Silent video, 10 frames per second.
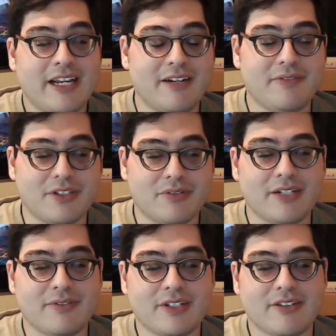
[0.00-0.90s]
Enfield
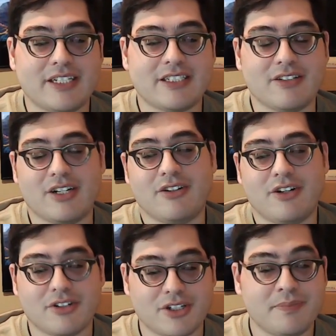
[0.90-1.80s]
rifling lasted a lot
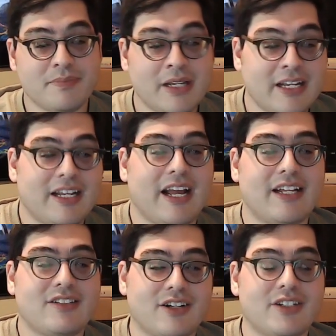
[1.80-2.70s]
longer,
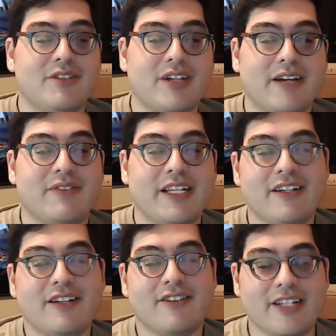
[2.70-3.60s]
and so you would have
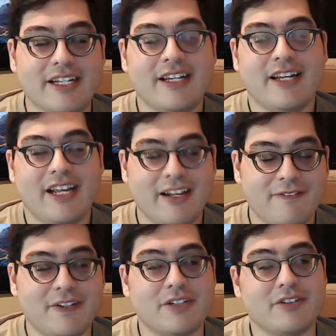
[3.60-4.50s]
the Lee
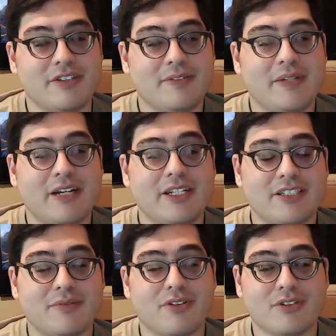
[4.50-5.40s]
Enfield. Now,
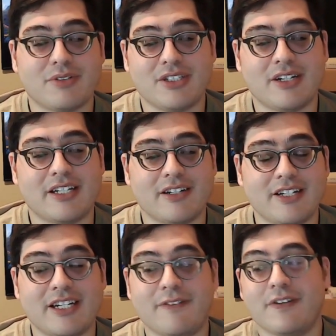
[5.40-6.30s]
this, of course, was still not the
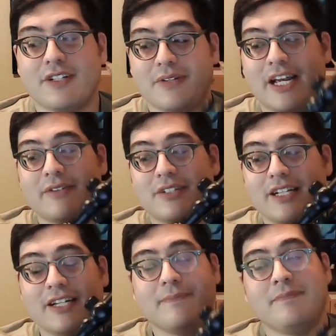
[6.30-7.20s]
Lee Enfield that we have
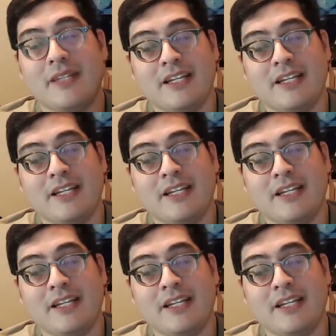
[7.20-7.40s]
today.